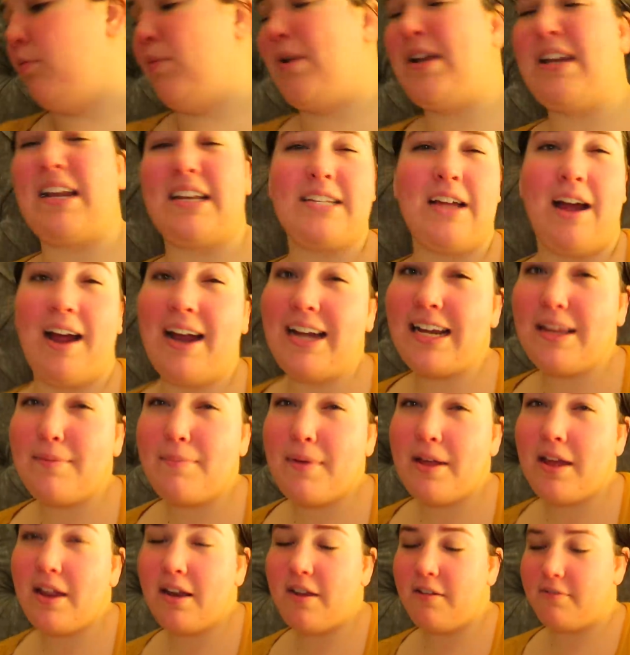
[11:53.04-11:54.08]
read a tiny
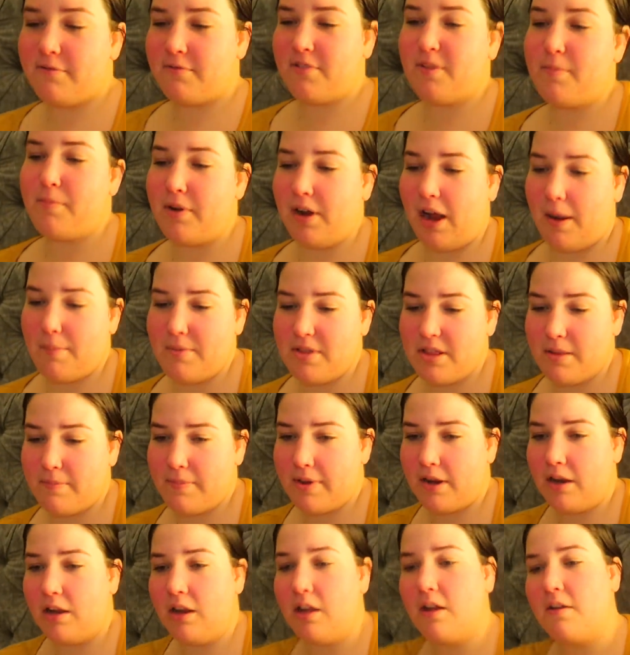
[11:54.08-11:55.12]
bit of the book I'm in the
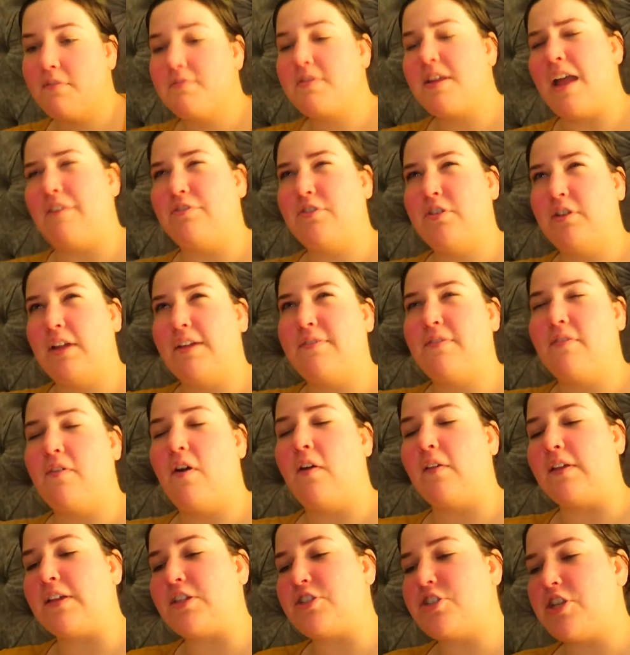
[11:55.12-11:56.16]
middle of, The Afterlife of
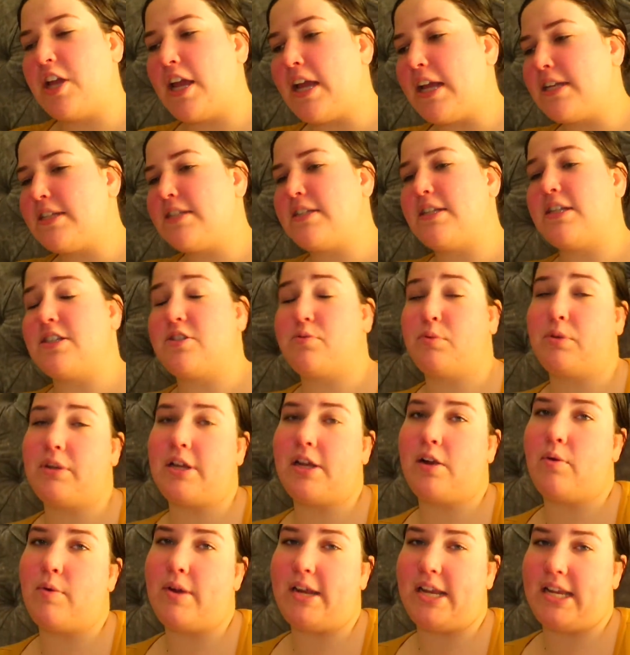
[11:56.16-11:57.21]
Holly Chase. It's really
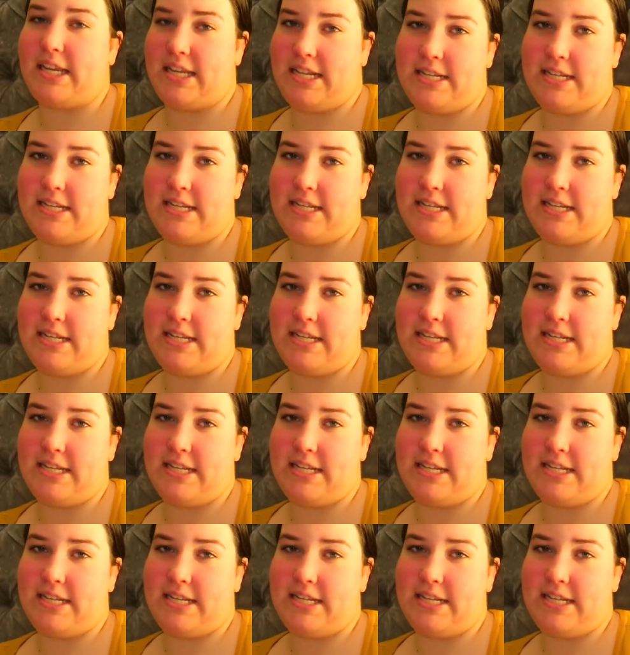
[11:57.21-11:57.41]
quick and